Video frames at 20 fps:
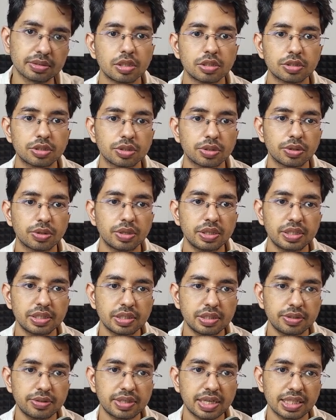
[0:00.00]
So here
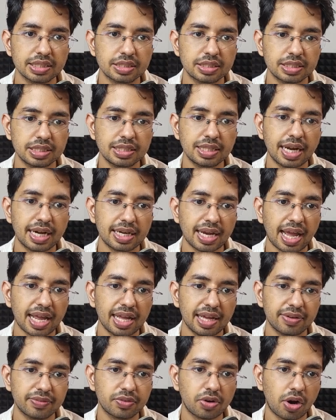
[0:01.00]
you can see that I
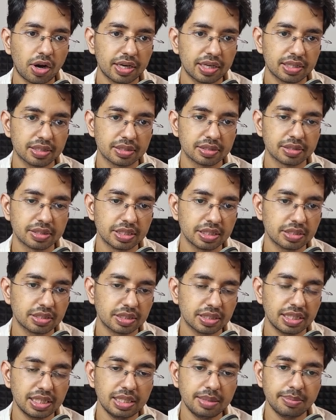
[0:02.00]
have got this
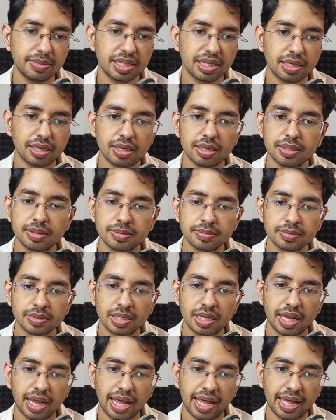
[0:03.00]
email,
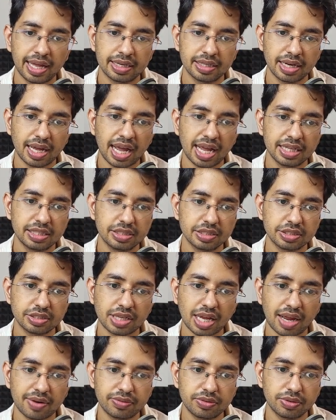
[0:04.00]
and I just
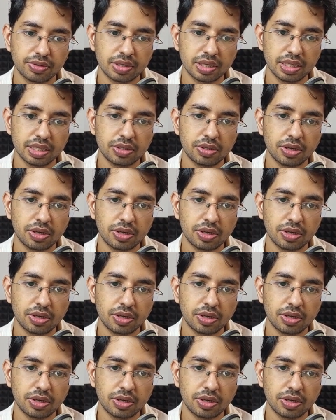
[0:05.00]
have to click